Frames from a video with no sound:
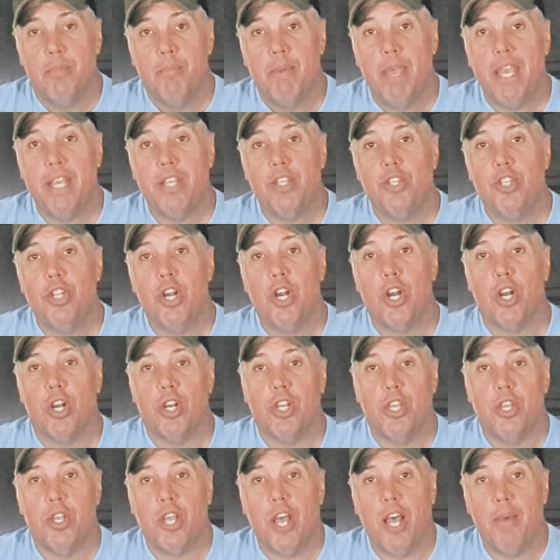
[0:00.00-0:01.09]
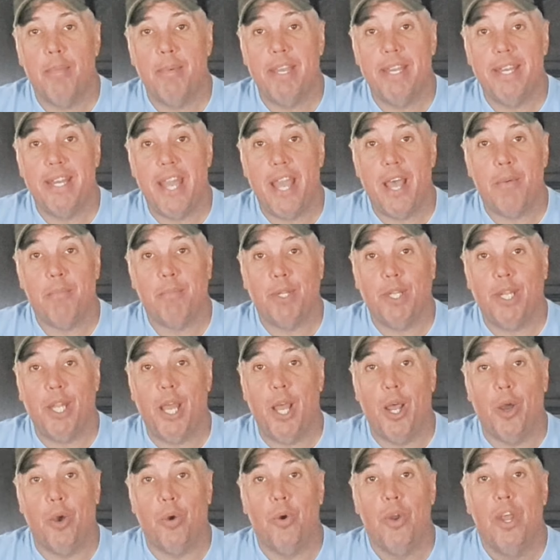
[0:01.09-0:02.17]
make sure you comment down
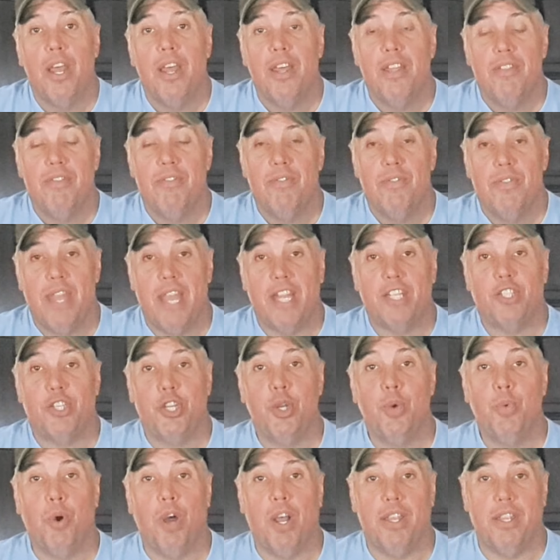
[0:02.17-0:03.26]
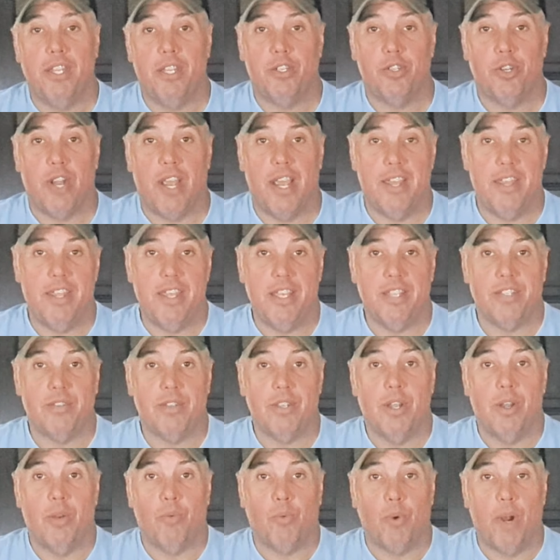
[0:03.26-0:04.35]
below that you want to try this
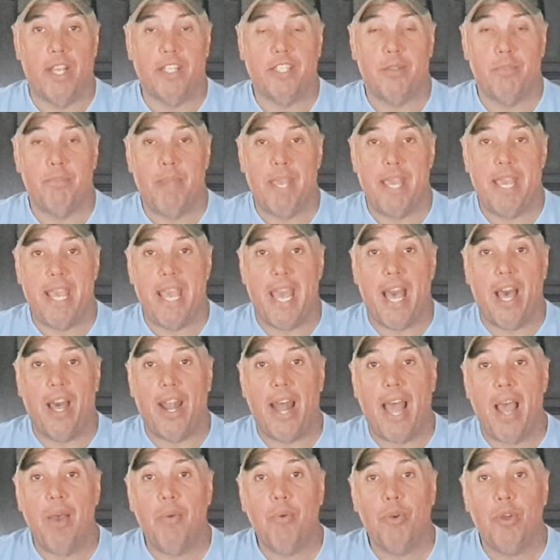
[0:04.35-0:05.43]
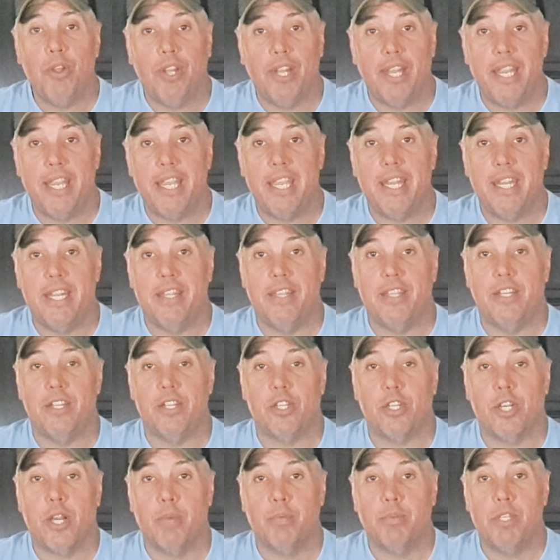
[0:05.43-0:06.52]
recipe out. I will link it in the
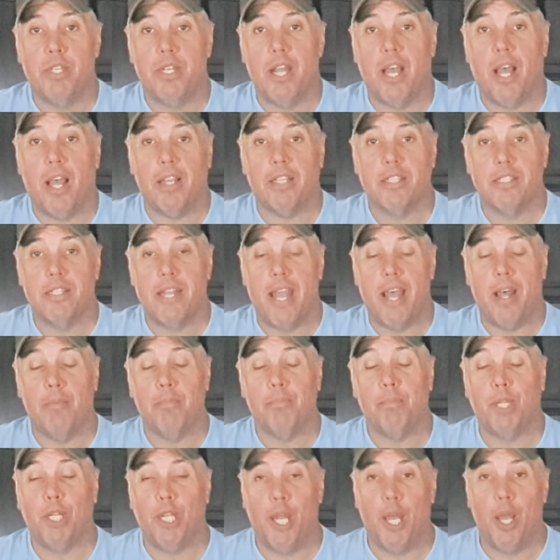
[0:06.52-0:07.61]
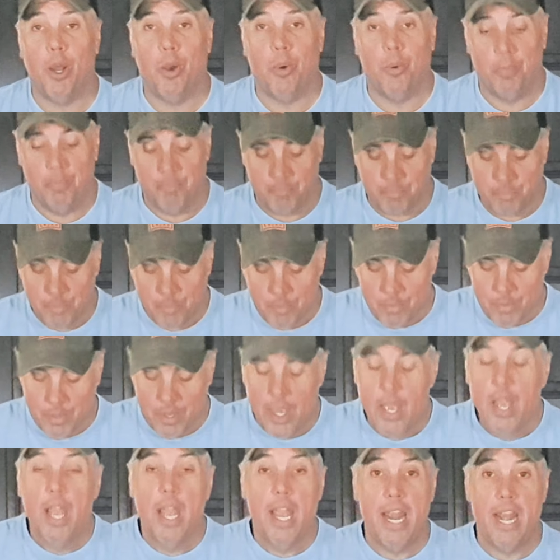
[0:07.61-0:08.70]
description box down below.
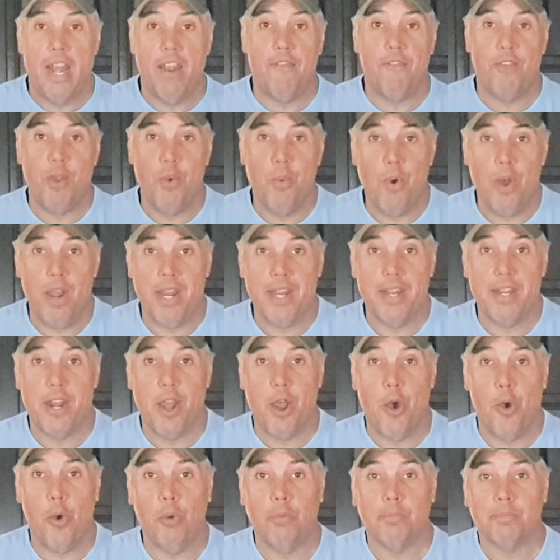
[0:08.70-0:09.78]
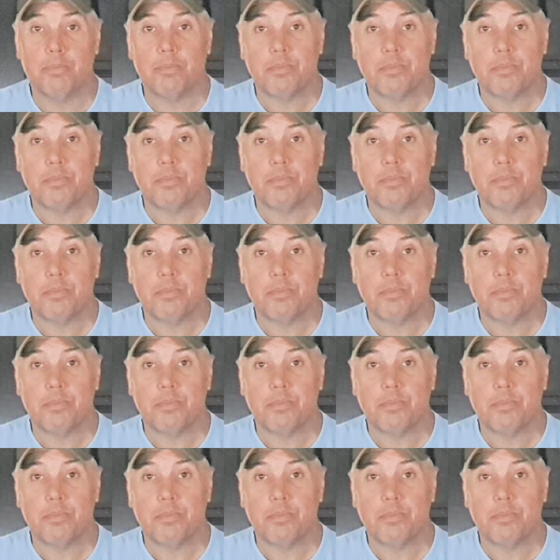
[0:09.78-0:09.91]
And if you want to know,